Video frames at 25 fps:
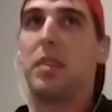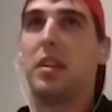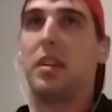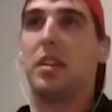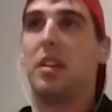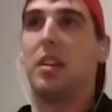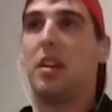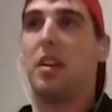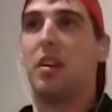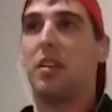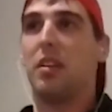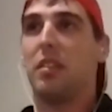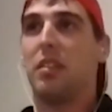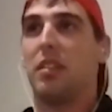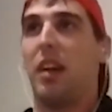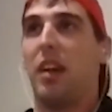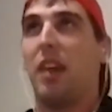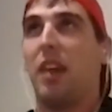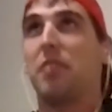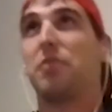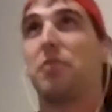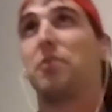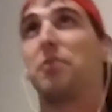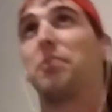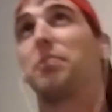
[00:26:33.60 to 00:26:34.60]
you know,
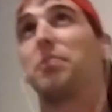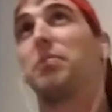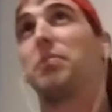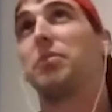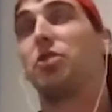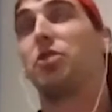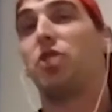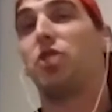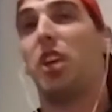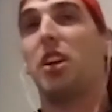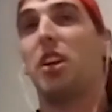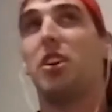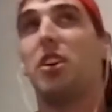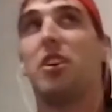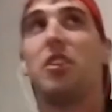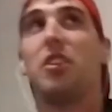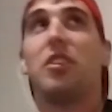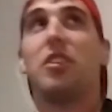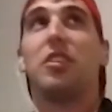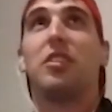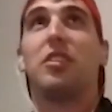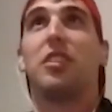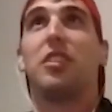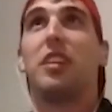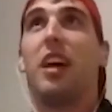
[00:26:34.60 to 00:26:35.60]
I've sat
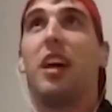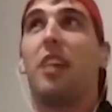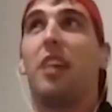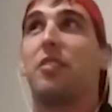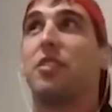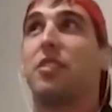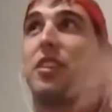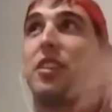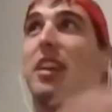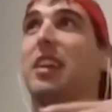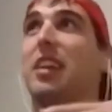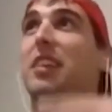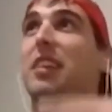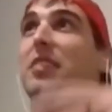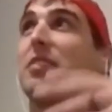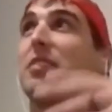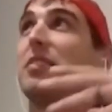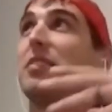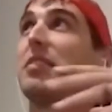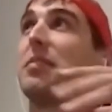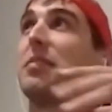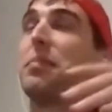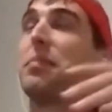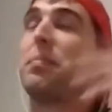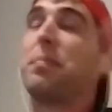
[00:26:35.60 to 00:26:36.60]

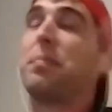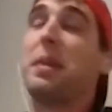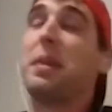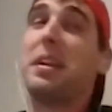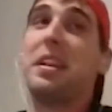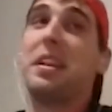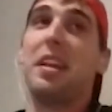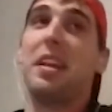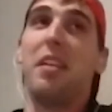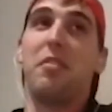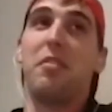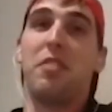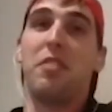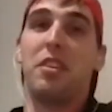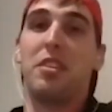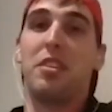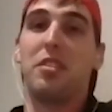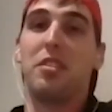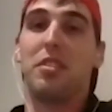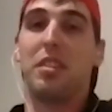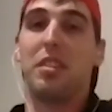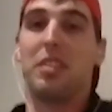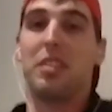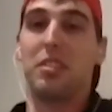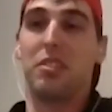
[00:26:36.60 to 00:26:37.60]
and been in that
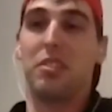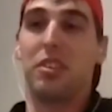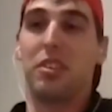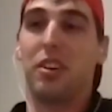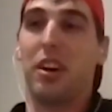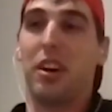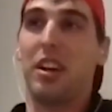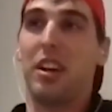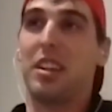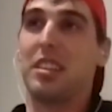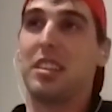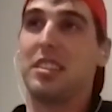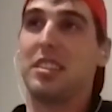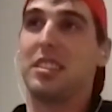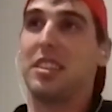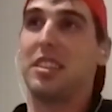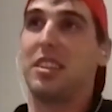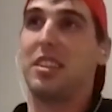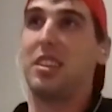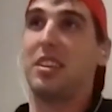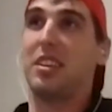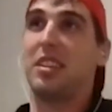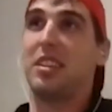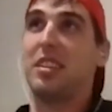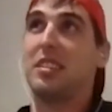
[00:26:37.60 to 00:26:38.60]
venue at the Ukrainian
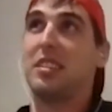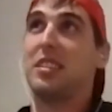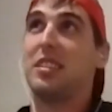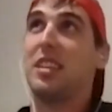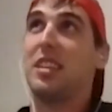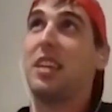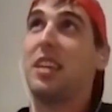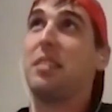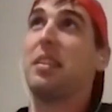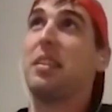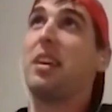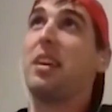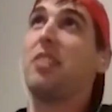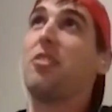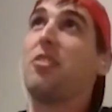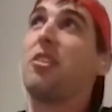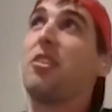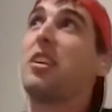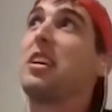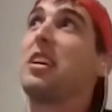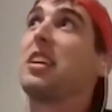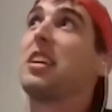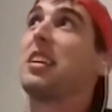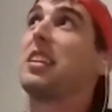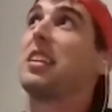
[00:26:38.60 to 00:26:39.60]
Center and sat in that
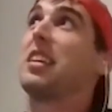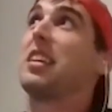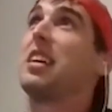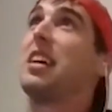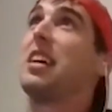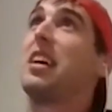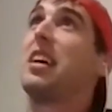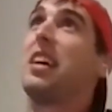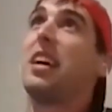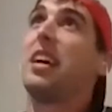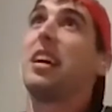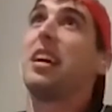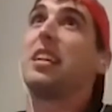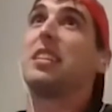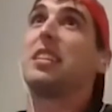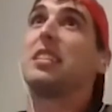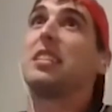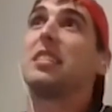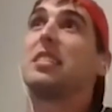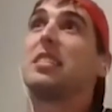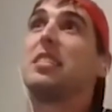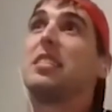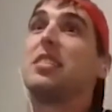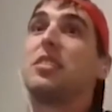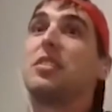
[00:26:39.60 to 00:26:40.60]
ring
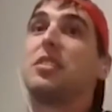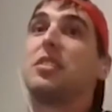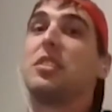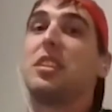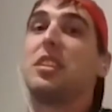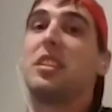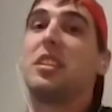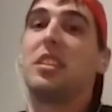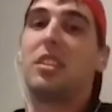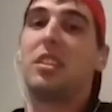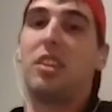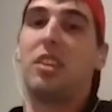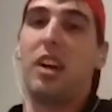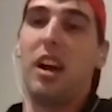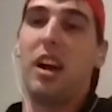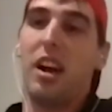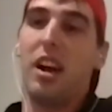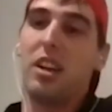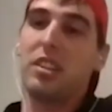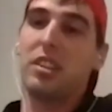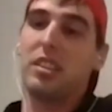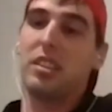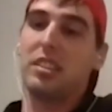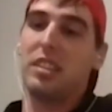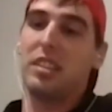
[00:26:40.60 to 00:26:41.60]
and, you know, seeing the
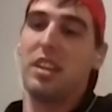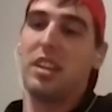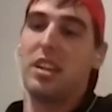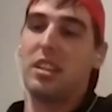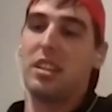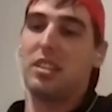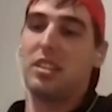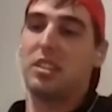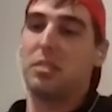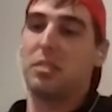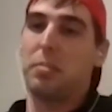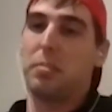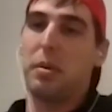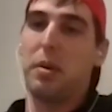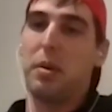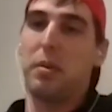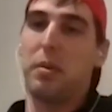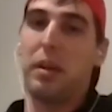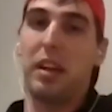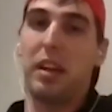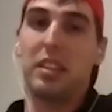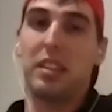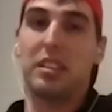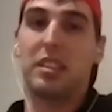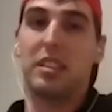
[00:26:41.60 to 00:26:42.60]
crowd that's there, just to be
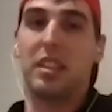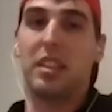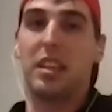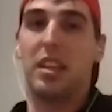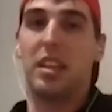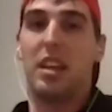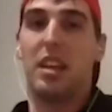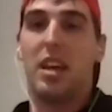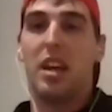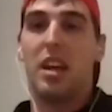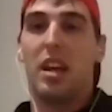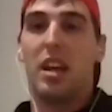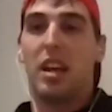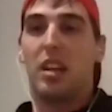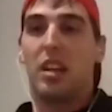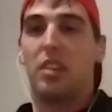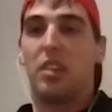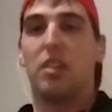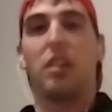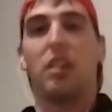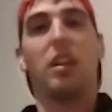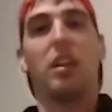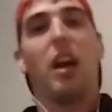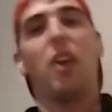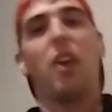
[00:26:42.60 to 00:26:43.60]
able to actually,
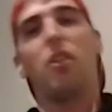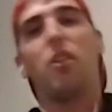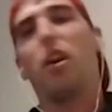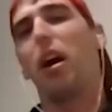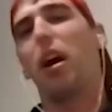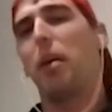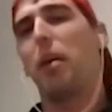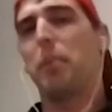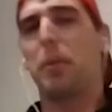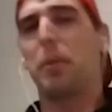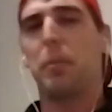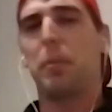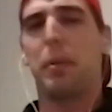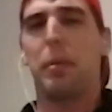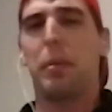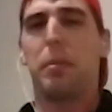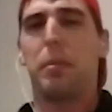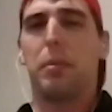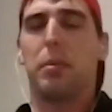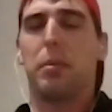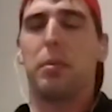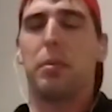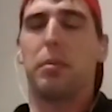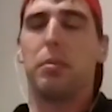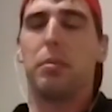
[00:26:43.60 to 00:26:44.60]
you know, I don't know how many
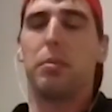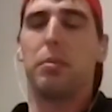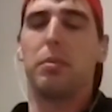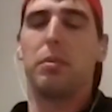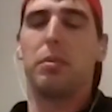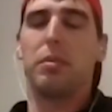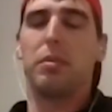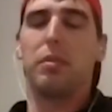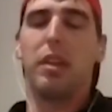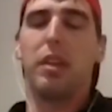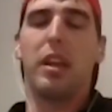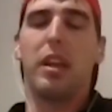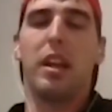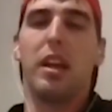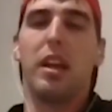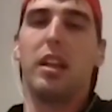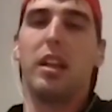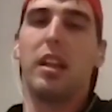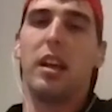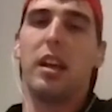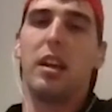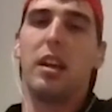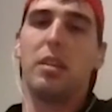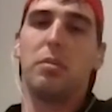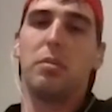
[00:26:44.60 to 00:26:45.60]
people in
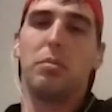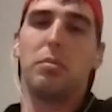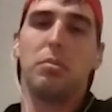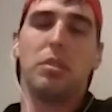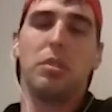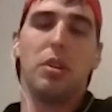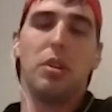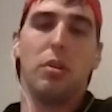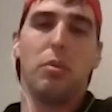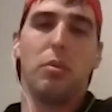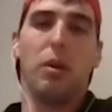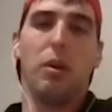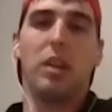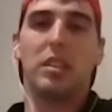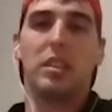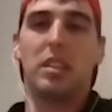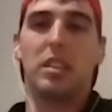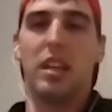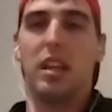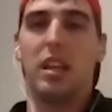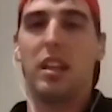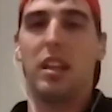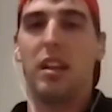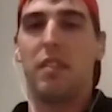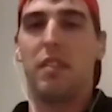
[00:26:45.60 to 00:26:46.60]
LA, you know, watch
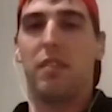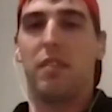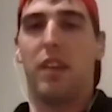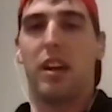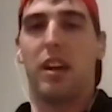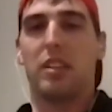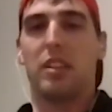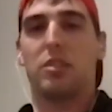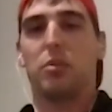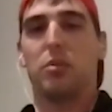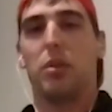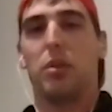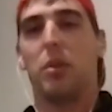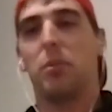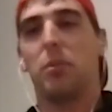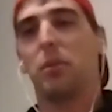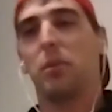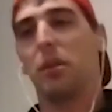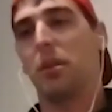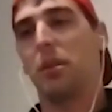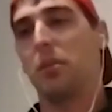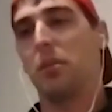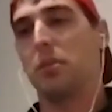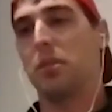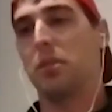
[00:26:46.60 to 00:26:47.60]
the LA fights were able
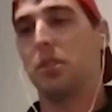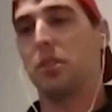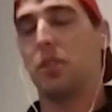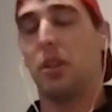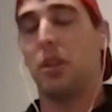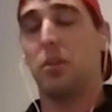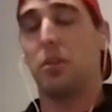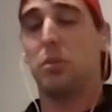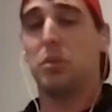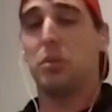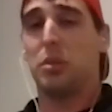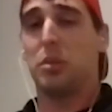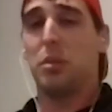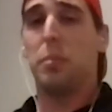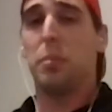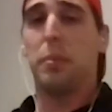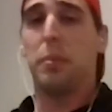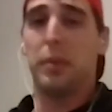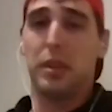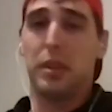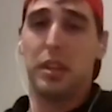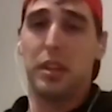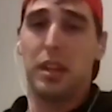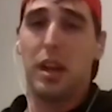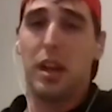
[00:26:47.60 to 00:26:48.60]
to come to the show. It was still
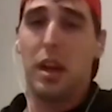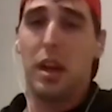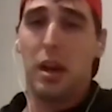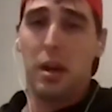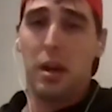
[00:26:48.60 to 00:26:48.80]
pretty